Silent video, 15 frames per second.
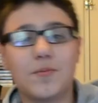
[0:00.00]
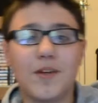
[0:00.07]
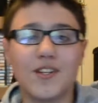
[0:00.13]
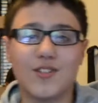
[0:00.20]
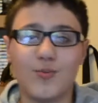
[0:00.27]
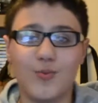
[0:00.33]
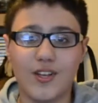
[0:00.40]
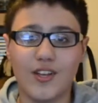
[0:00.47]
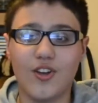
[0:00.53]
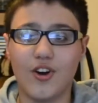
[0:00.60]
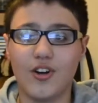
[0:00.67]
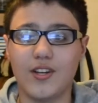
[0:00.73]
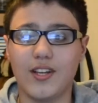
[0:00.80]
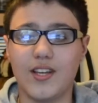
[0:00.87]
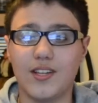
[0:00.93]
picture we
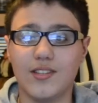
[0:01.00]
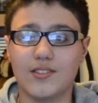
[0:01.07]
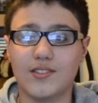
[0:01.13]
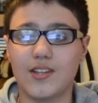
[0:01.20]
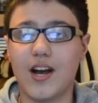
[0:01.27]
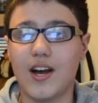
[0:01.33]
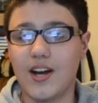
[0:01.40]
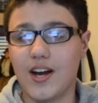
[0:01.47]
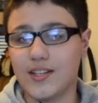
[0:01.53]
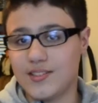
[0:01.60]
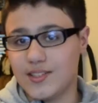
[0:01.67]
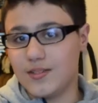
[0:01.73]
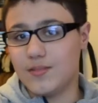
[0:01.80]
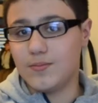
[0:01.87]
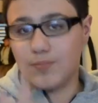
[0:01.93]
got is I
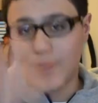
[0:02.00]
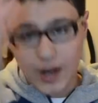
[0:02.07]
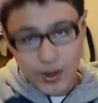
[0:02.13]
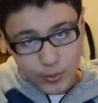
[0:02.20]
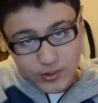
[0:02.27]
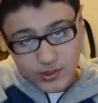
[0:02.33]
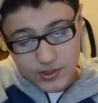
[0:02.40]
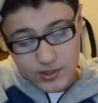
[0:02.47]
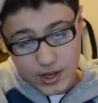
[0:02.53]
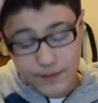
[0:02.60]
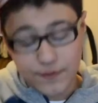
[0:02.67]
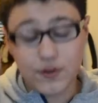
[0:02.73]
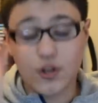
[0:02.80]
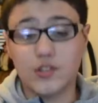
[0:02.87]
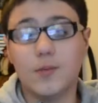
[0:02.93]

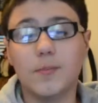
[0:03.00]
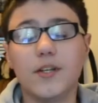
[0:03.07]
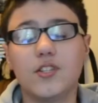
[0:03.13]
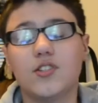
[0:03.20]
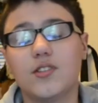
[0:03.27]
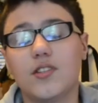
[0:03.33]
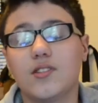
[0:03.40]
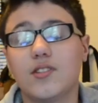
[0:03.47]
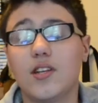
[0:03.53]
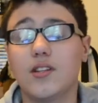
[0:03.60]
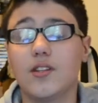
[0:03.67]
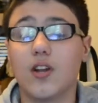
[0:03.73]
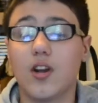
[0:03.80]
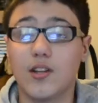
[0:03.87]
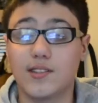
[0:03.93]
forgot to mention this
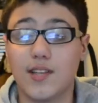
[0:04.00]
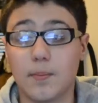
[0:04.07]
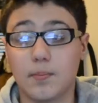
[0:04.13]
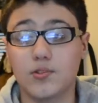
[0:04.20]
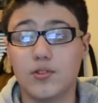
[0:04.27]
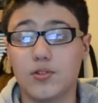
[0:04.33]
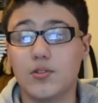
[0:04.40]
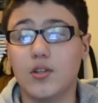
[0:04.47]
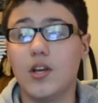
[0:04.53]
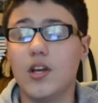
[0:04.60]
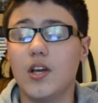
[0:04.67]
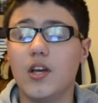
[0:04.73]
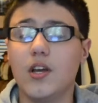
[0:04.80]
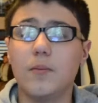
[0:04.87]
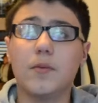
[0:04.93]
in the last episode
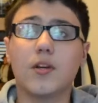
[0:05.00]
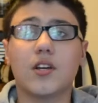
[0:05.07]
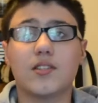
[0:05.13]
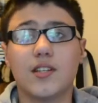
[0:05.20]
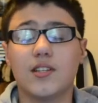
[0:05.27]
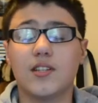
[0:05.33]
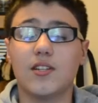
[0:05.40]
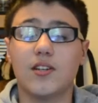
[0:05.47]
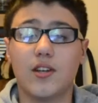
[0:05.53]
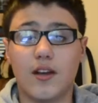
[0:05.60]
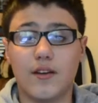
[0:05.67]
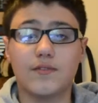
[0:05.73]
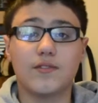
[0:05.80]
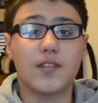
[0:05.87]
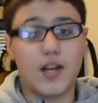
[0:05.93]
because I didn't
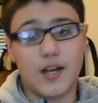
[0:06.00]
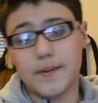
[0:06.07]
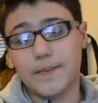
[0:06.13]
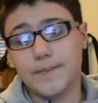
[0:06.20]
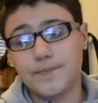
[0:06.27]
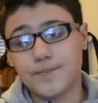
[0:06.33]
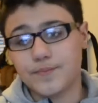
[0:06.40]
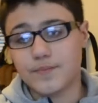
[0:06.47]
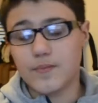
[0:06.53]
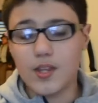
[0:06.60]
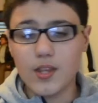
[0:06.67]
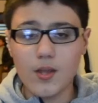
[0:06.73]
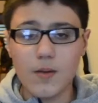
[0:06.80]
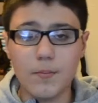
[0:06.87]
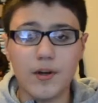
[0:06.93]
have time.
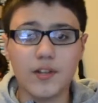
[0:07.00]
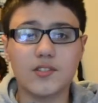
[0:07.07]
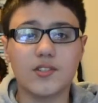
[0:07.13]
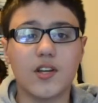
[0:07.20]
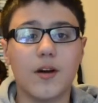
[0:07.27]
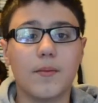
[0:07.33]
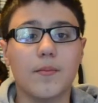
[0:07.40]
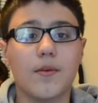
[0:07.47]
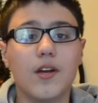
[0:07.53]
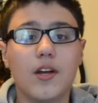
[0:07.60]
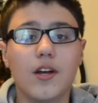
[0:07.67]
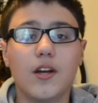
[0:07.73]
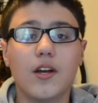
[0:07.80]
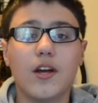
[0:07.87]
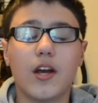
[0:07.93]
But
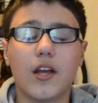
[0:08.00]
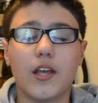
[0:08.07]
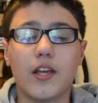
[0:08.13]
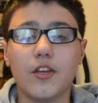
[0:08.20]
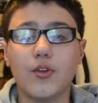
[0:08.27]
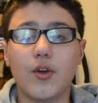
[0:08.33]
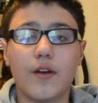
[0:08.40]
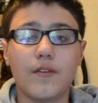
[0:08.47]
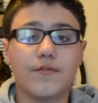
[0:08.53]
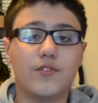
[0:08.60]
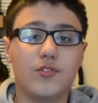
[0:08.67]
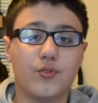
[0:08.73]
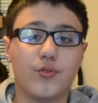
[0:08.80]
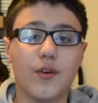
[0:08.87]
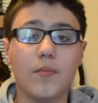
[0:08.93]
here you have
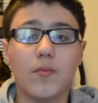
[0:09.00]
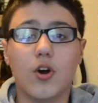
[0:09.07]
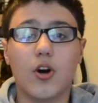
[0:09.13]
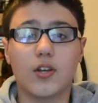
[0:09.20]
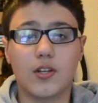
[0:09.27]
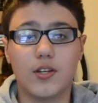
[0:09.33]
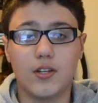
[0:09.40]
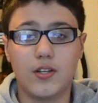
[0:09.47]
Grimlock